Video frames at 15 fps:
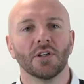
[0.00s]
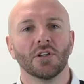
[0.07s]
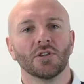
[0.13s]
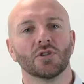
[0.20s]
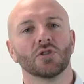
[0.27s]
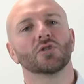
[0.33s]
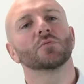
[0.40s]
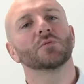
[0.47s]

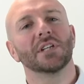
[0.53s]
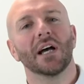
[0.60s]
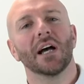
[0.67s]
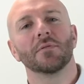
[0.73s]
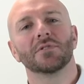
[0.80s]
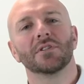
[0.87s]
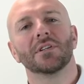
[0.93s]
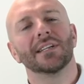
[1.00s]
So
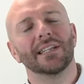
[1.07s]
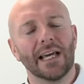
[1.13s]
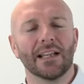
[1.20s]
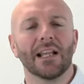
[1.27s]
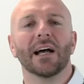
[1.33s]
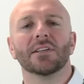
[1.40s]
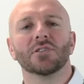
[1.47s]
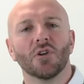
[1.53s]
sometimes the
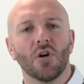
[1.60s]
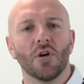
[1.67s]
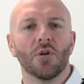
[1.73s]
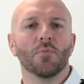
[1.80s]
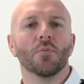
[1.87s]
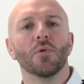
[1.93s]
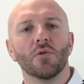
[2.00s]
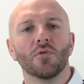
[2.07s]
deadlines
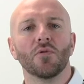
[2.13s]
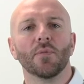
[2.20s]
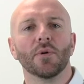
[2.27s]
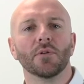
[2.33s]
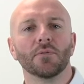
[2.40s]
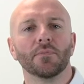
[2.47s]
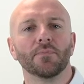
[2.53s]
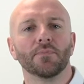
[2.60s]
aren't
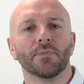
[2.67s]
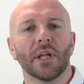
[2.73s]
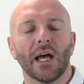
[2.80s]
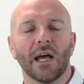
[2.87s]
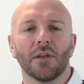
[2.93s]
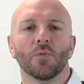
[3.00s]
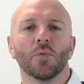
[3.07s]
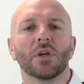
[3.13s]
movable
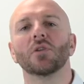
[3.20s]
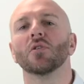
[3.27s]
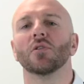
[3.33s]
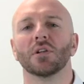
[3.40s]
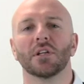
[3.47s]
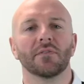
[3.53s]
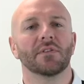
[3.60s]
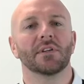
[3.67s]
and we
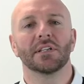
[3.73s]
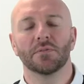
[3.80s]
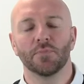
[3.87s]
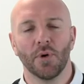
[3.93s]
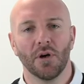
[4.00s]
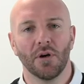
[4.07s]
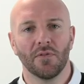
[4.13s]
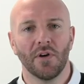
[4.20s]
don't live in this
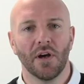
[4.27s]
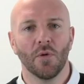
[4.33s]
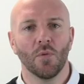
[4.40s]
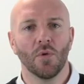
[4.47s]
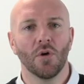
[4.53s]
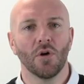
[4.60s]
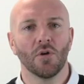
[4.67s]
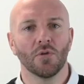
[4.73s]
perfect
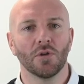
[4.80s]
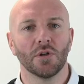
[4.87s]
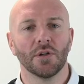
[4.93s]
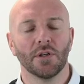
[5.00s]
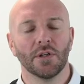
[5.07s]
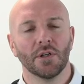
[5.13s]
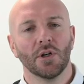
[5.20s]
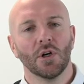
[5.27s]
world.
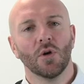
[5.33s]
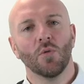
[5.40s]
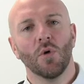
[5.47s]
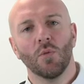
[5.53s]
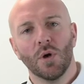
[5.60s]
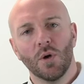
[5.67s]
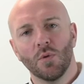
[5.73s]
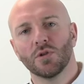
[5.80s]
What
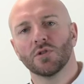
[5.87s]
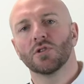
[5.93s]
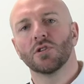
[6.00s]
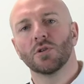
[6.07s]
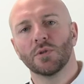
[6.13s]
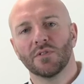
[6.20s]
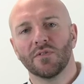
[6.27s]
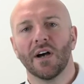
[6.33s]
we want to
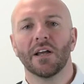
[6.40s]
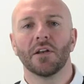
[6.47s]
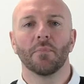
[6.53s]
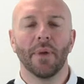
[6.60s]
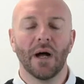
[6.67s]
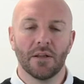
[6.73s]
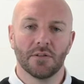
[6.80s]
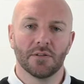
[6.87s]
do is find a
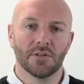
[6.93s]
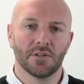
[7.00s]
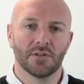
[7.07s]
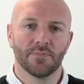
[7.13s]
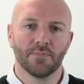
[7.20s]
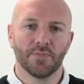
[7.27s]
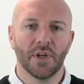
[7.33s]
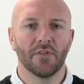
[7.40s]
balance
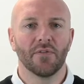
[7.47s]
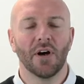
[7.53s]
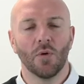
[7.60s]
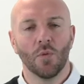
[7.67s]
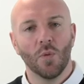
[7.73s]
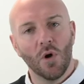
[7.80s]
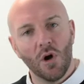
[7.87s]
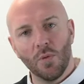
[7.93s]
of
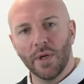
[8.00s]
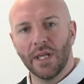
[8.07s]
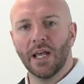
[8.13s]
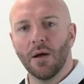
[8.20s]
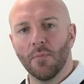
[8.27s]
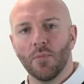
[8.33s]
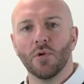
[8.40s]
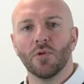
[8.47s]
where we
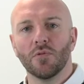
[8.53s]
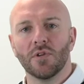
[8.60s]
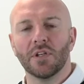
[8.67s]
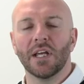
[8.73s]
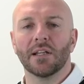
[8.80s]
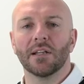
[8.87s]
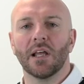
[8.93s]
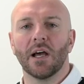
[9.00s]
can move the
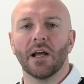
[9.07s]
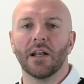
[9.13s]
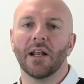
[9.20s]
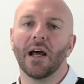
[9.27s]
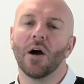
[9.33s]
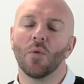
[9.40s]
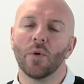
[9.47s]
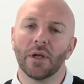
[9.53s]
deadline and
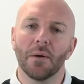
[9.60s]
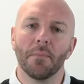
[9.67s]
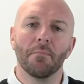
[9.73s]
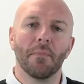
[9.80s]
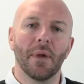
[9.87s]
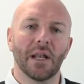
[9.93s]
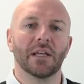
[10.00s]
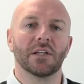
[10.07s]
how we can
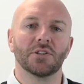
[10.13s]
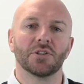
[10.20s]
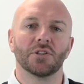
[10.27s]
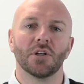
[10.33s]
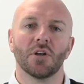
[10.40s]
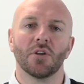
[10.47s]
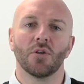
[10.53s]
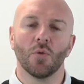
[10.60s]
manage
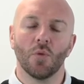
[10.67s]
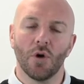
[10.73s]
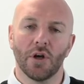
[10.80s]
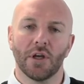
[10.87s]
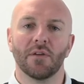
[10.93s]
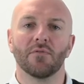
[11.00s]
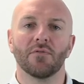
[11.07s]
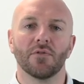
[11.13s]
the
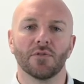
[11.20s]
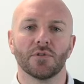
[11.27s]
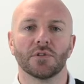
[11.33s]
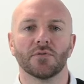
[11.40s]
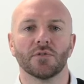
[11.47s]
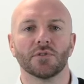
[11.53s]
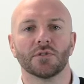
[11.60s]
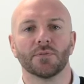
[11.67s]
work in front
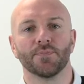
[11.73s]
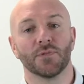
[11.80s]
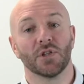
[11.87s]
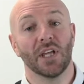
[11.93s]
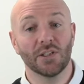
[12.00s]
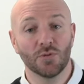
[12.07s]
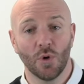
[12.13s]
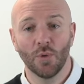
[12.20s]
of us. So
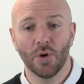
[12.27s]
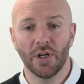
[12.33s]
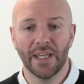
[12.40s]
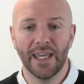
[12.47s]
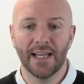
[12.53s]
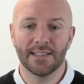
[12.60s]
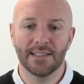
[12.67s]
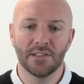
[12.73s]
that's what we're going to
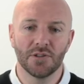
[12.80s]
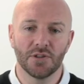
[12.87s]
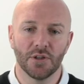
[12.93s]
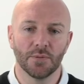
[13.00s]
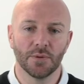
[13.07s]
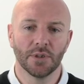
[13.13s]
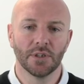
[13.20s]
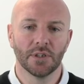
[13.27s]
get
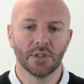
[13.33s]
into.